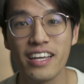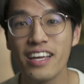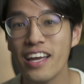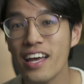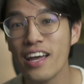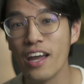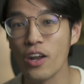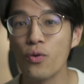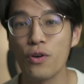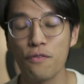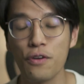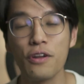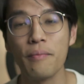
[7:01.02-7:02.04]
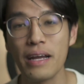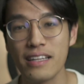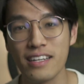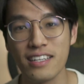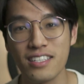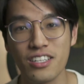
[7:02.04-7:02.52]
it in order for you to
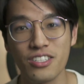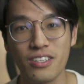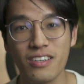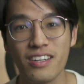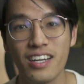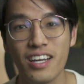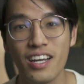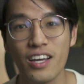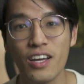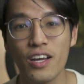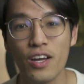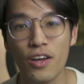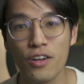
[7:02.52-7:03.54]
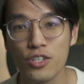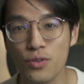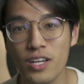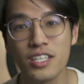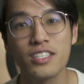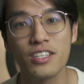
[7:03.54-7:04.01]
make the decision.
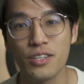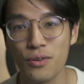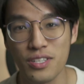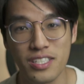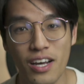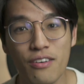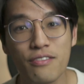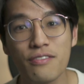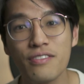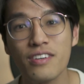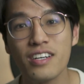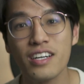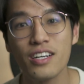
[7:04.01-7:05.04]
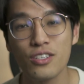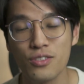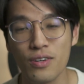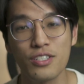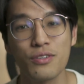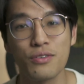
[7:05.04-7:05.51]
Trust yourself.
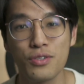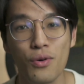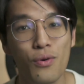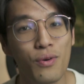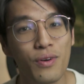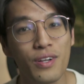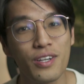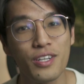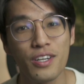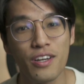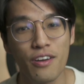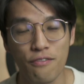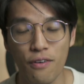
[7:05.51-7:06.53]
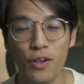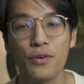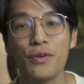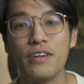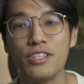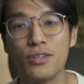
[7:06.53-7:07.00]
Trust your soul. Follow
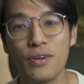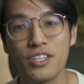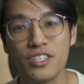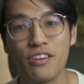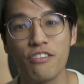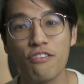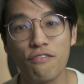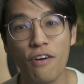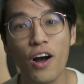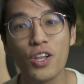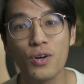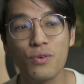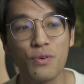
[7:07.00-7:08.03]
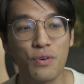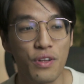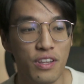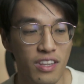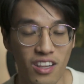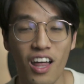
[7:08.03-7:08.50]
your intuition. Follow
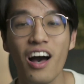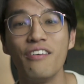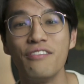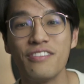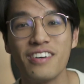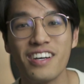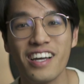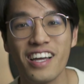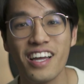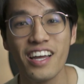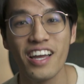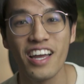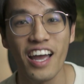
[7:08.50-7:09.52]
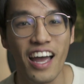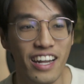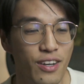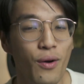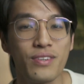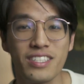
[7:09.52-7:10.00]
the love.
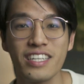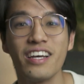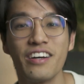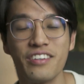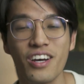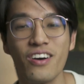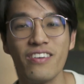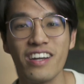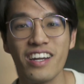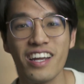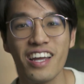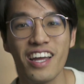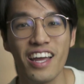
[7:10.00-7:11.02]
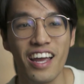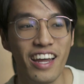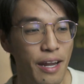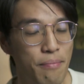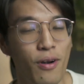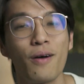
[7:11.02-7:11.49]
And go into the unknown.
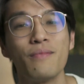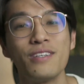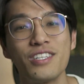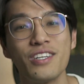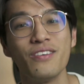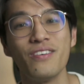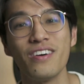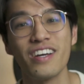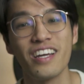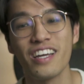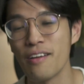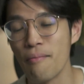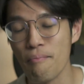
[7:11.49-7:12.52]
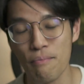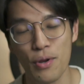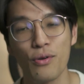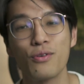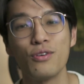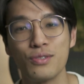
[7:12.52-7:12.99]
And I promise you,
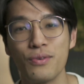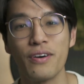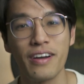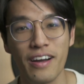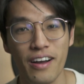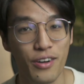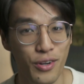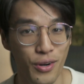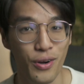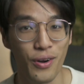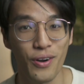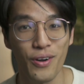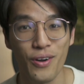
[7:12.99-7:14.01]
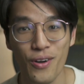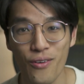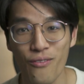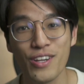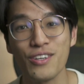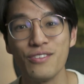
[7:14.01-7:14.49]
miracles will occur
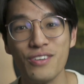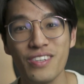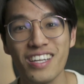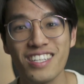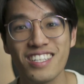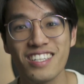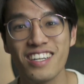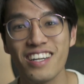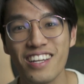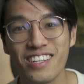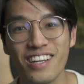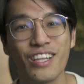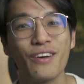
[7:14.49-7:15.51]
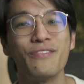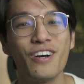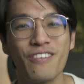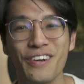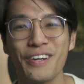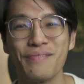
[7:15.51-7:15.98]
when you do this. I love
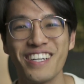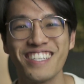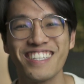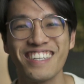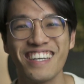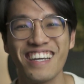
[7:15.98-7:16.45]
you all very much.